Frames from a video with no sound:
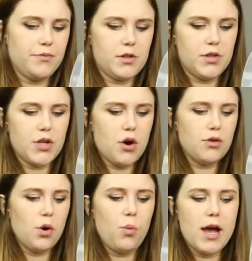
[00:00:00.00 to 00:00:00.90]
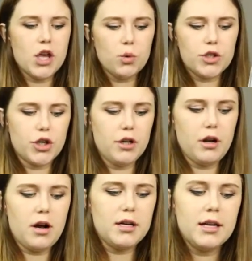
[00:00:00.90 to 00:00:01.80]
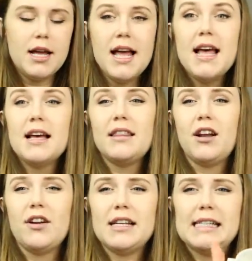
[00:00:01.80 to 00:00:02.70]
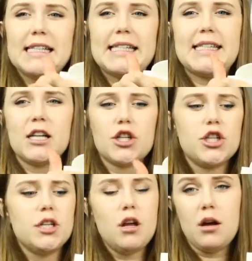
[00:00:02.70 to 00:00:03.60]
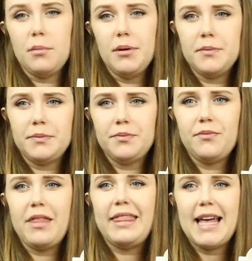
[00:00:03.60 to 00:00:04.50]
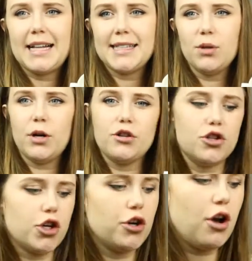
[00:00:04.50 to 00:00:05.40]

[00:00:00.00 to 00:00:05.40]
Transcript: So the way you would turn it on, there is a suction knob. That's the one you turn